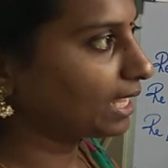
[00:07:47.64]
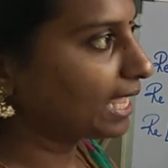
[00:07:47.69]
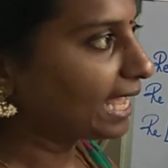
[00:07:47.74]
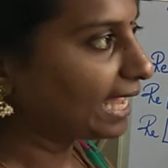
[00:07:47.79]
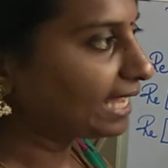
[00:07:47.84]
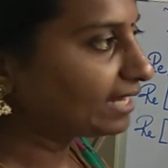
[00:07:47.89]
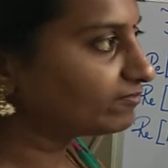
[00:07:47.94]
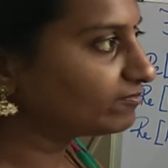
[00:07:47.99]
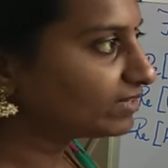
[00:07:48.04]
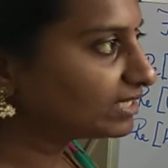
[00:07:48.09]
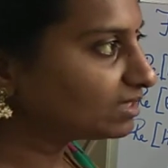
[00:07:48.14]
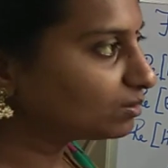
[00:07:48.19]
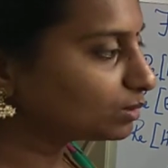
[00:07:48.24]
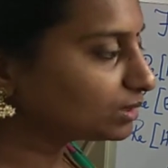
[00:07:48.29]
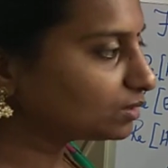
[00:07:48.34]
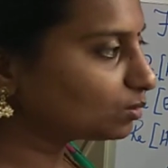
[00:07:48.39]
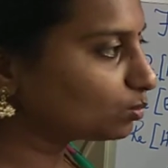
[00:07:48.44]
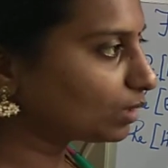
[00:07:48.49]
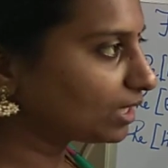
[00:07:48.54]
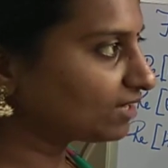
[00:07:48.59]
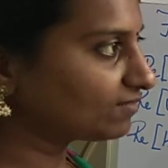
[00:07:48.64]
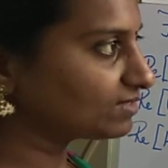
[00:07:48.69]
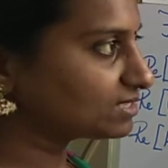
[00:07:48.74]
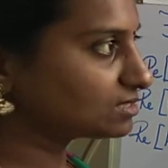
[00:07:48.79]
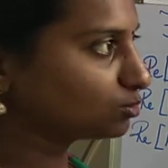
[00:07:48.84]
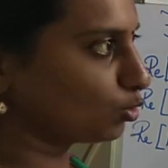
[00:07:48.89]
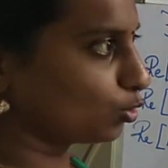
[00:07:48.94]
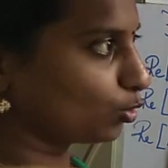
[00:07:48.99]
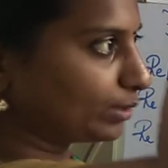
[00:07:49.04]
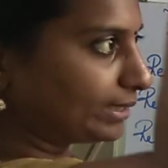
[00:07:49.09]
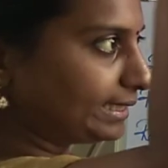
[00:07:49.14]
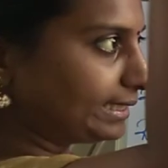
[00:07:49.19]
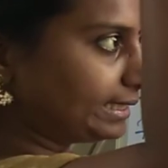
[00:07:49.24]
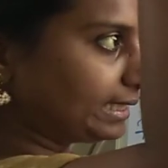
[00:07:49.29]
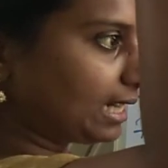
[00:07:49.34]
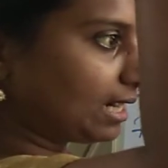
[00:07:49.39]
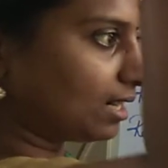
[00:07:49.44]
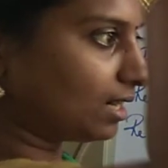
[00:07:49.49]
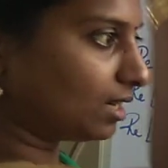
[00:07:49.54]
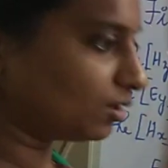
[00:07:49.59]
And whenever the wave is going
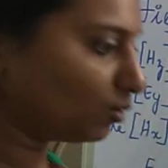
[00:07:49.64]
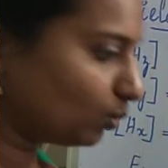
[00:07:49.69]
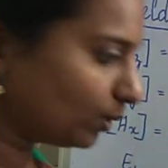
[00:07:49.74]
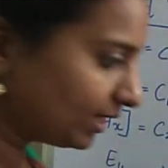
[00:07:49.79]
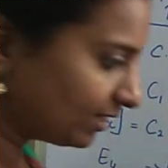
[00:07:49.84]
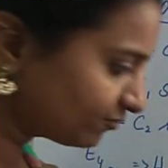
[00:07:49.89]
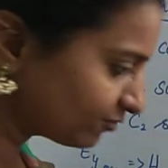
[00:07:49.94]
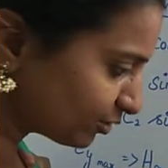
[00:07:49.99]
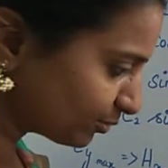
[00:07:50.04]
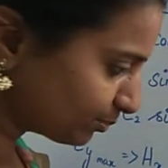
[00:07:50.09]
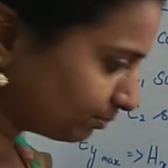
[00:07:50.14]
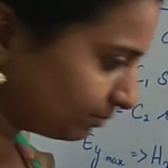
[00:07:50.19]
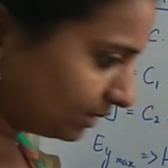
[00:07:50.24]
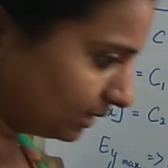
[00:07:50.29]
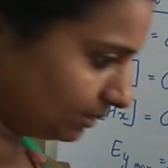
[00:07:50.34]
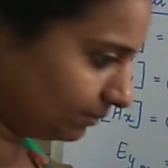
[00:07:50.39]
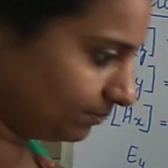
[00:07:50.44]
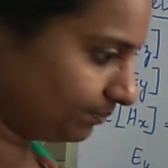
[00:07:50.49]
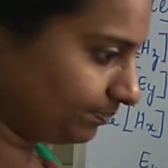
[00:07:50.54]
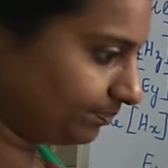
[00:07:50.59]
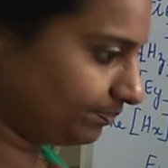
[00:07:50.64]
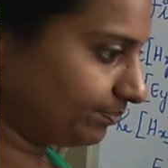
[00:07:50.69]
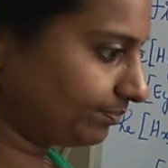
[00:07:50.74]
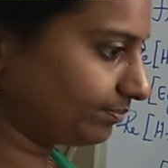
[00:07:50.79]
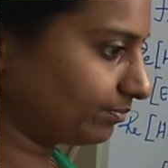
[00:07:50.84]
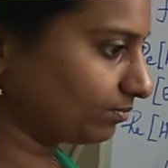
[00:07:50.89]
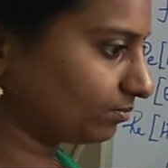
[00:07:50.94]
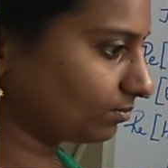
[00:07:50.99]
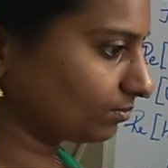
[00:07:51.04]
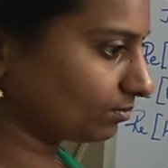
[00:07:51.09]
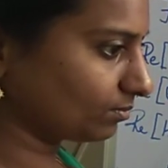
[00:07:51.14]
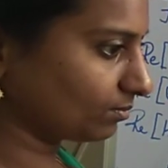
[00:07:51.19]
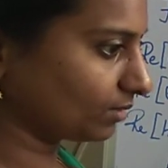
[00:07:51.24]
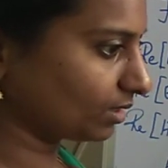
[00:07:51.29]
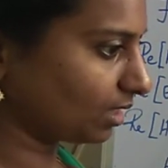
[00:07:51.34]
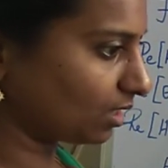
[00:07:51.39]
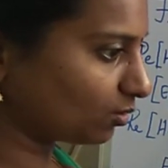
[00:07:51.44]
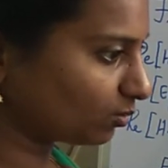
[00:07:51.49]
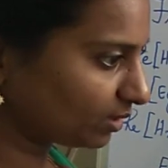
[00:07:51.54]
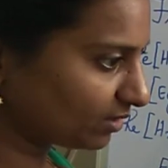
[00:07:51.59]
away from me,
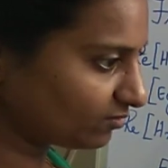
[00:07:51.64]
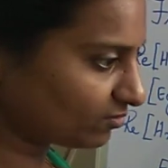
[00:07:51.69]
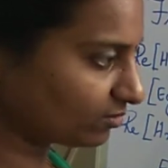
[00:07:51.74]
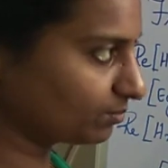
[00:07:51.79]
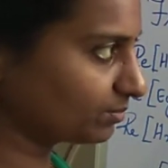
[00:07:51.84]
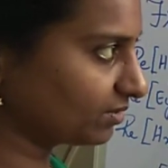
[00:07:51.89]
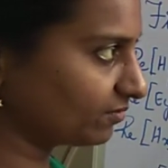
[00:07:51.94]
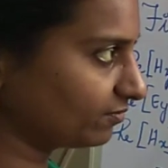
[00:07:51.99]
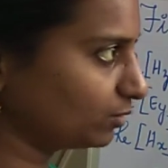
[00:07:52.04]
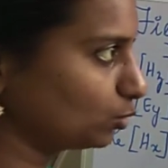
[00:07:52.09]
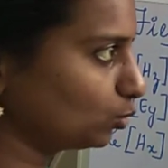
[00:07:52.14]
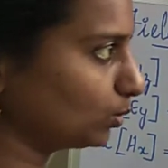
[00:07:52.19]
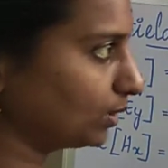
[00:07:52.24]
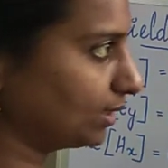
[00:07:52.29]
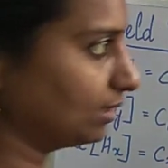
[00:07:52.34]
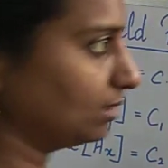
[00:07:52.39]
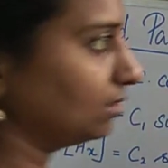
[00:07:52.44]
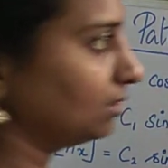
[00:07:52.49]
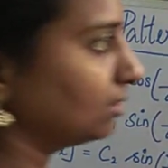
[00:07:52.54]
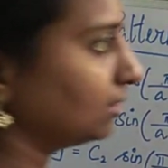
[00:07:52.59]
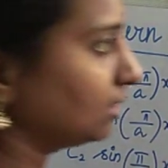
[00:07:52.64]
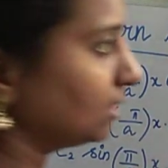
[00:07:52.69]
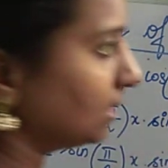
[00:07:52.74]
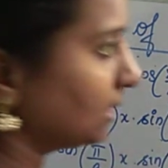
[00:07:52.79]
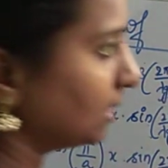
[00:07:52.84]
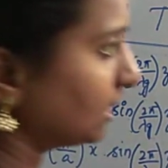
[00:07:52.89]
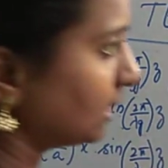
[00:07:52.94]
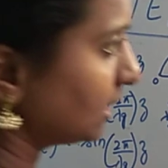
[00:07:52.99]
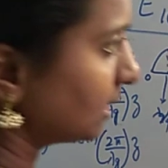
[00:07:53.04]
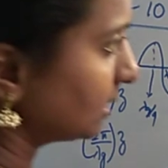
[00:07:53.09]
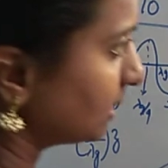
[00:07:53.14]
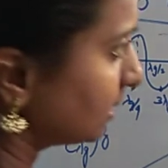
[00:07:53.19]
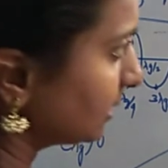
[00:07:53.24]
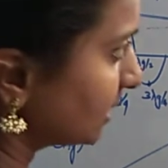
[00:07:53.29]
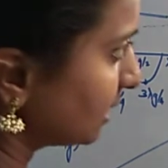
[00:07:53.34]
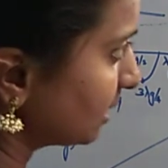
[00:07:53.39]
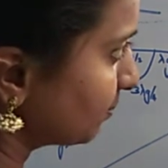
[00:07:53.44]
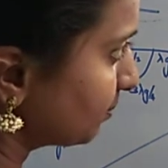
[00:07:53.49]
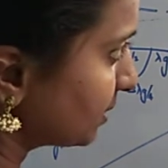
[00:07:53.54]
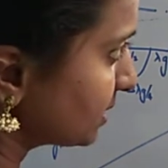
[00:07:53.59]
away from the viewer, then the
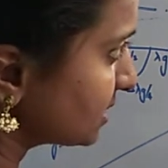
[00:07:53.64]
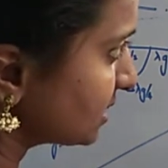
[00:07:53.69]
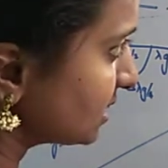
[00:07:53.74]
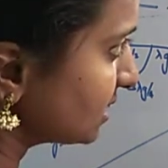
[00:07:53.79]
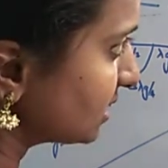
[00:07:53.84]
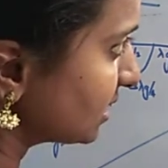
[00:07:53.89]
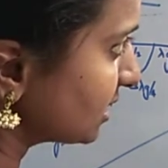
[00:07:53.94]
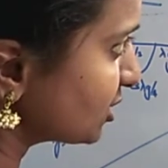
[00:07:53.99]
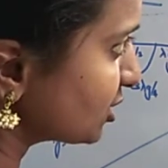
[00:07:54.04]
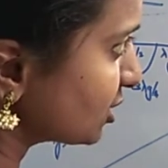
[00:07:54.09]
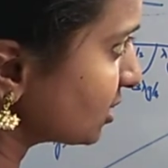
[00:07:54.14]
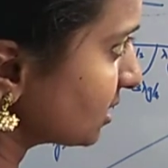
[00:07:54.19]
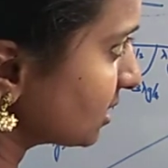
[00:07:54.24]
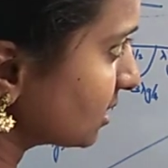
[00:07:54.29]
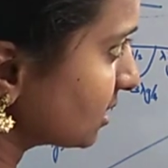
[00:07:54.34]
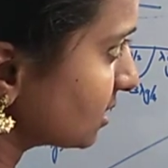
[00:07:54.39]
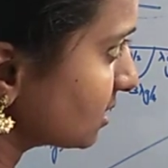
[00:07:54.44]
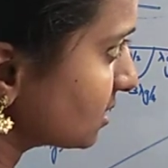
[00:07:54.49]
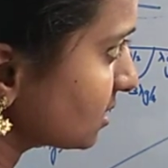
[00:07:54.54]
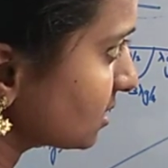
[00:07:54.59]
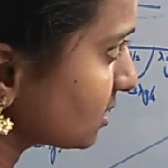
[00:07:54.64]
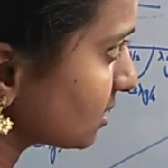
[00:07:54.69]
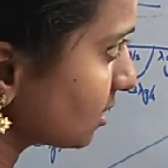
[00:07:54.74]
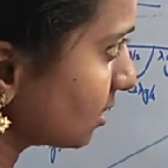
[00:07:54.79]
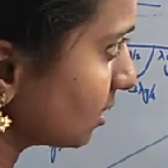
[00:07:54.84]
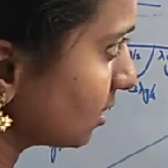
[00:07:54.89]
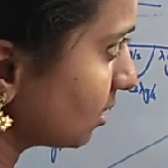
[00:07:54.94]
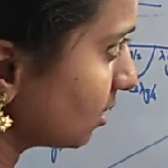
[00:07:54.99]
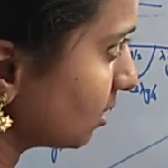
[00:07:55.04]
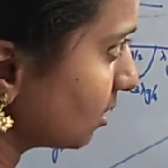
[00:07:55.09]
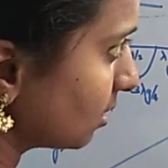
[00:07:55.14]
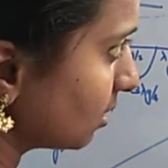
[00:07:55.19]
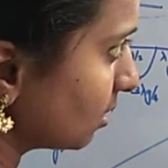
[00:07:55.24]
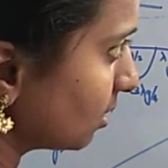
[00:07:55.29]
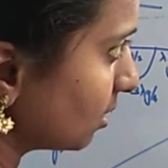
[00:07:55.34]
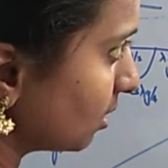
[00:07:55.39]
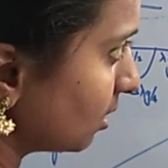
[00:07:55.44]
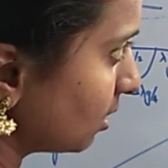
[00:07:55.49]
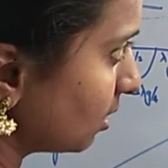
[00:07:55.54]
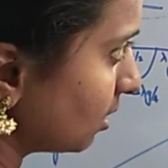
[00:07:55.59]
representation is
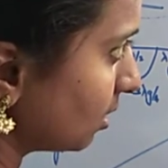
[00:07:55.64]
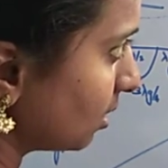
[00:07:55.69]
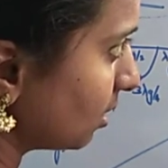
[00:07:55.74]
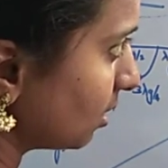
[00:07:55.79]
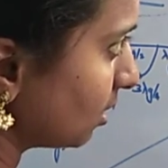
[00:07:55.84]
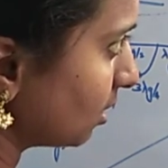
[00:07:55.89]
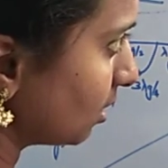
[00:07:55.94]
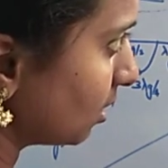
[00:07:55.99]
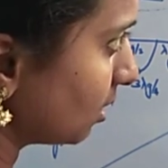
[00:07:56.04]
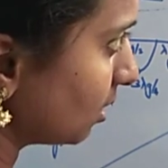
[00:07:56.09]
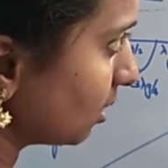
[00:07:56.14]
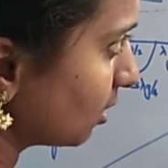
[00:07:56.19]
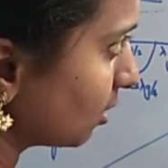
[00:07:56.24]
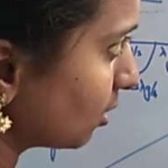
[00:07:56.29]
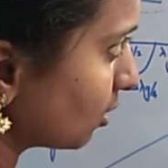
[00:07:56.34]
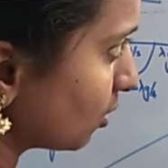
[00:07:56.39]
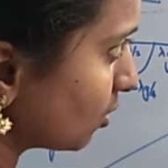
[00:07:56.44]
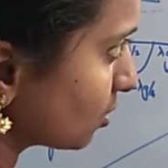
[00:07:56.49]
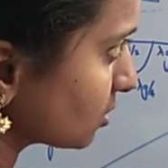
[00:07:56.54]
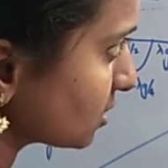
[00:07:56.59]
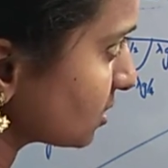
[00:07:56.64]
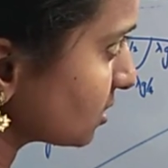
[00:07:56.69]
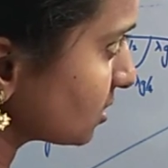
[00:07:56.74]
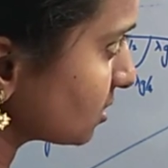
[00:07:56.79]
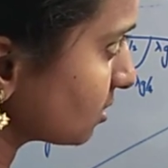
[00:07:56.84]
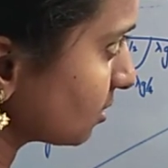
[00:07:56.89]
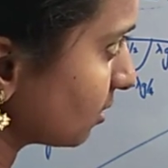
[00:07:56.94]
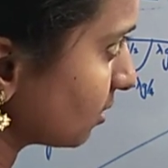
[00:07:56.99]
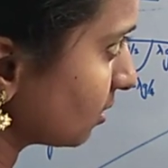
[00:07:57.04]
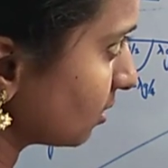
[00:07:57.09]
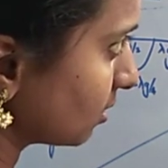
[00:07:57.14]
a cross.